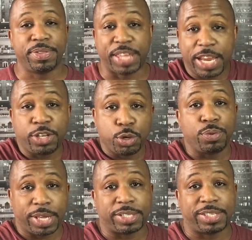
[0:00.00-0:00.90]
they do
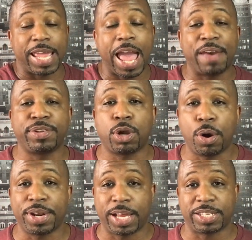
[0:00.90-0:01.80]
this. They have an
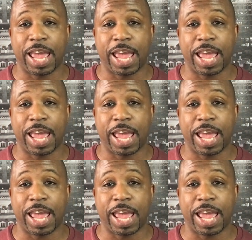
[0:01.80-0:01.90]
audience.